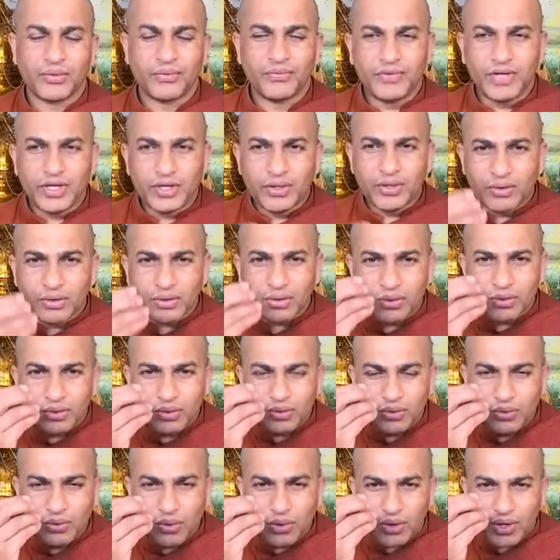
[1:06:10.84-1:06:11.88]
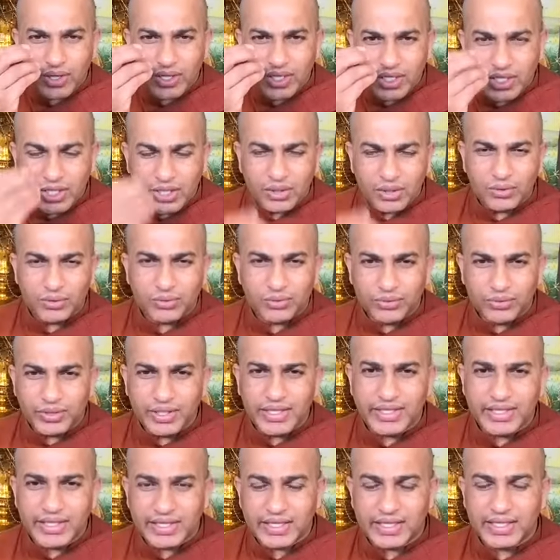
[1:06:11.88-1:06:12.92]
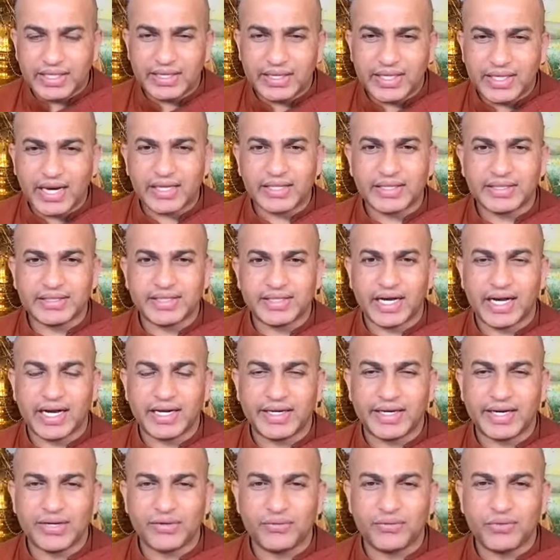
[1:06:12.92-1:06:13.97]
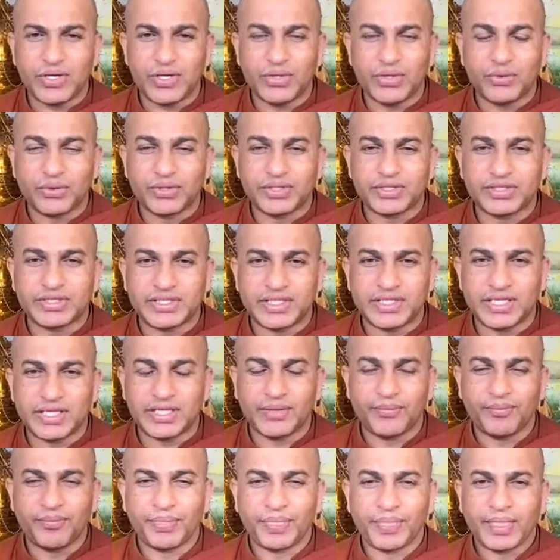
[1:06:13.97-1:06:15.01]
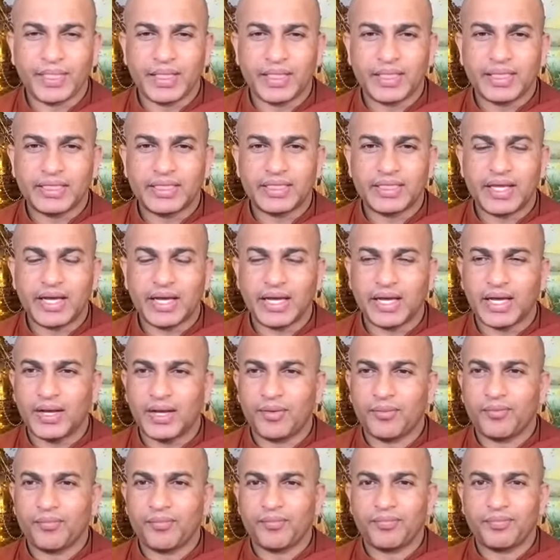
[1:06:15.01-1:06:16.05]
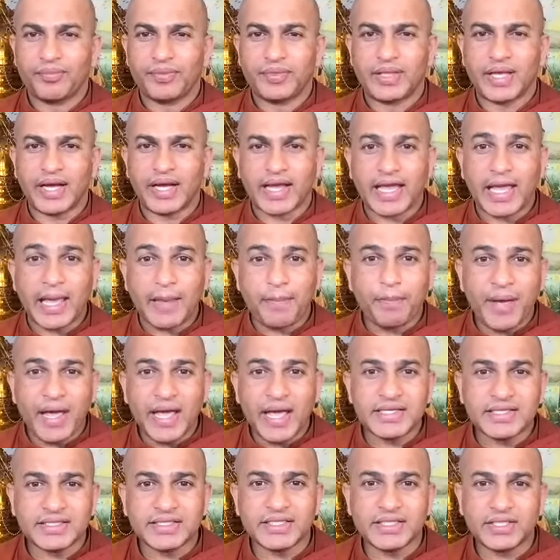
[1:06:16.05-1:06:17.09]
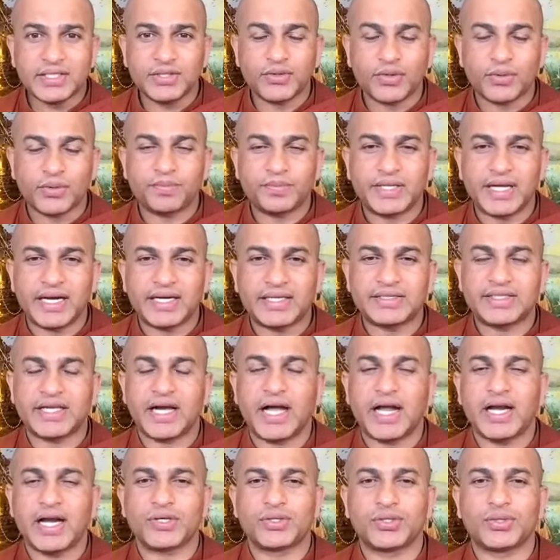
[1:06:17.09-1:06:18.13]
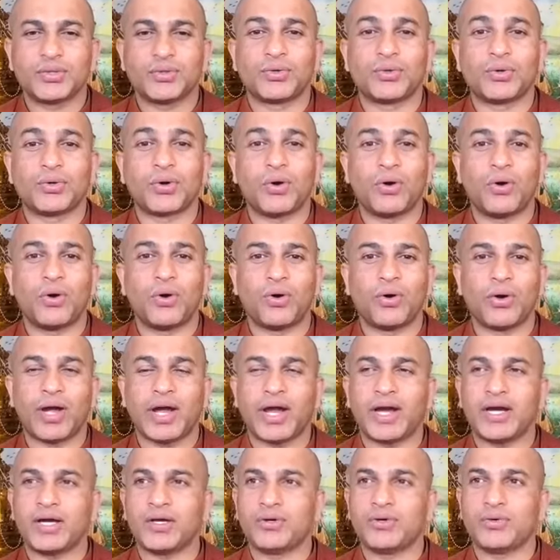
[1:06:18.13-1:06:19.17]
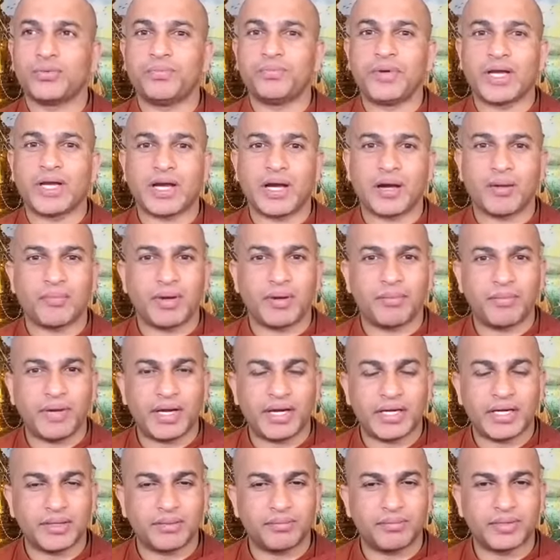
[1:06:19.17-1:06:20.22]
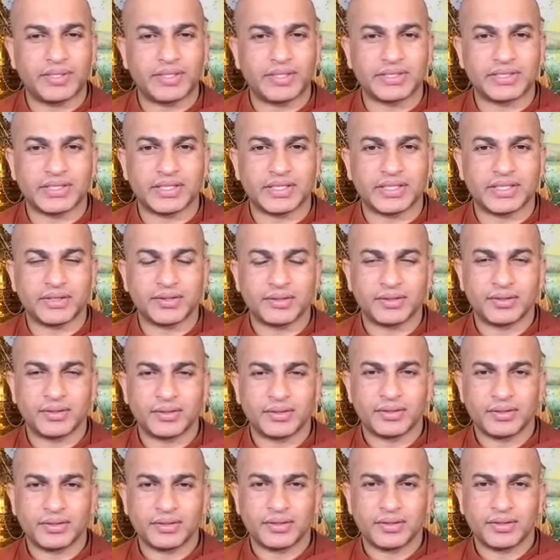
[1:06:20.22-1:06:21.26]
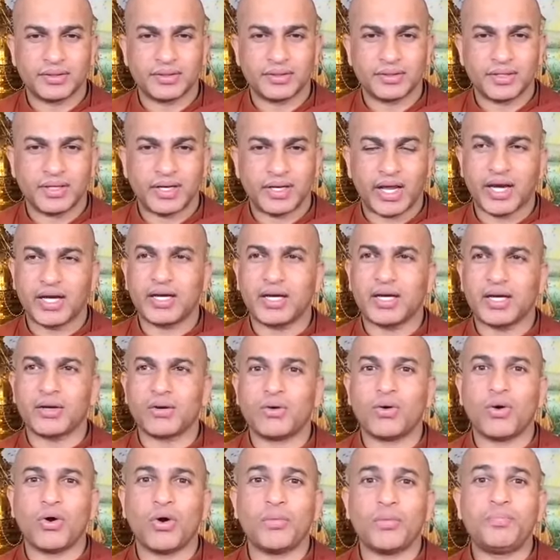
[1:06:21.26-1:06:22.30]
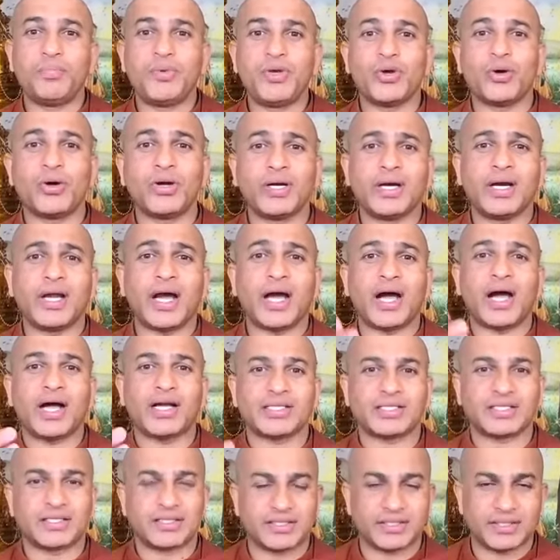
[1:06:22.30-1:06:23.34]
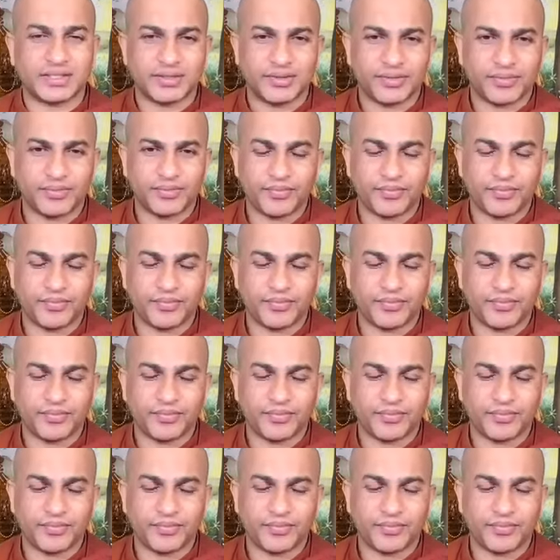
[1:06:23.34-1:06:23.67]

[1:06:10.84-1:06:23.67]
We don't go into in, in that child and we don't see the, the capacity of that child to grow and to become a better person and go beyond us.